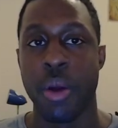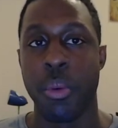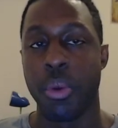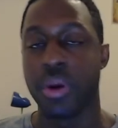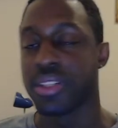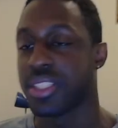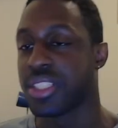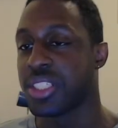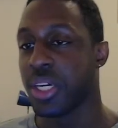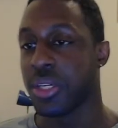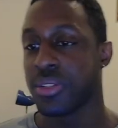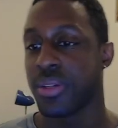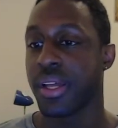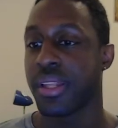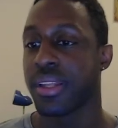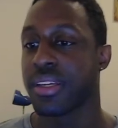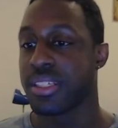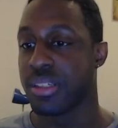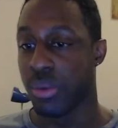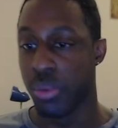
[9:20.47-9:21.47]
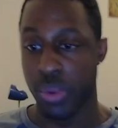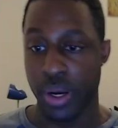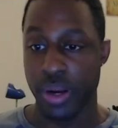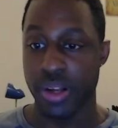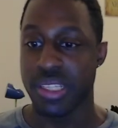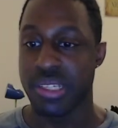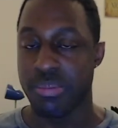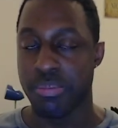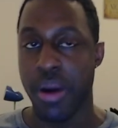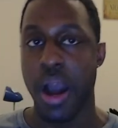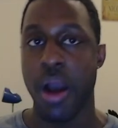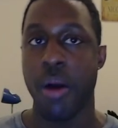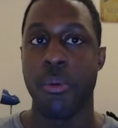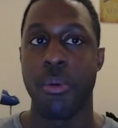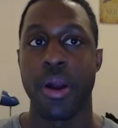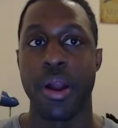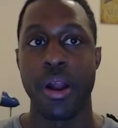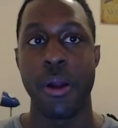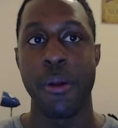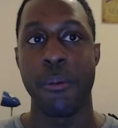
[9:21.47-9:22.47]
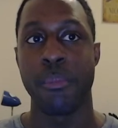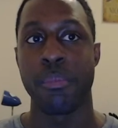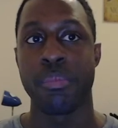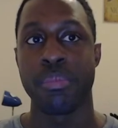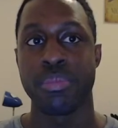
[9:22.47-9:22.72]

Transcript: we're still stuck in this weird spot where